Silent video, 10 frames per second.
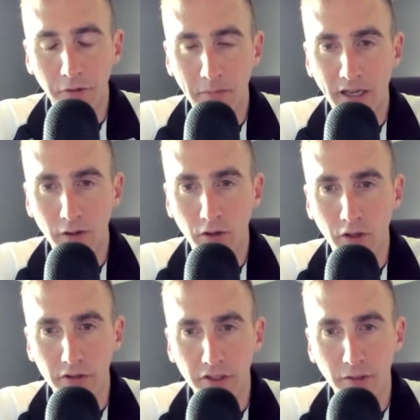
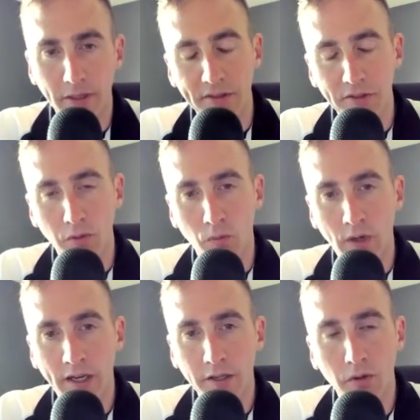myocardium, and that
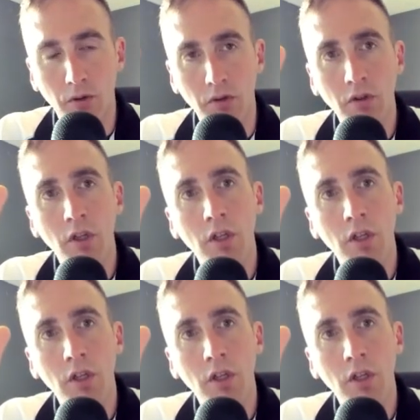while